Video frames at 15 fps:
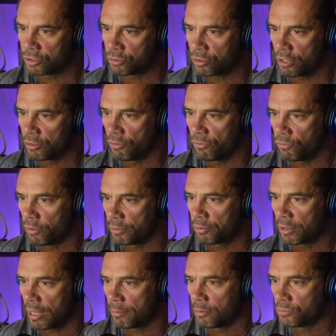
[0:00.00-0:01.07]
Trying to avoid
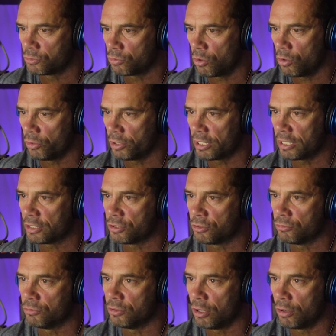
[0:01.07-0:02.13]
problems will only get you
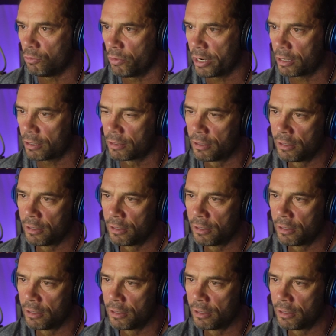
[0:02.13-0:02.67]
nowhere.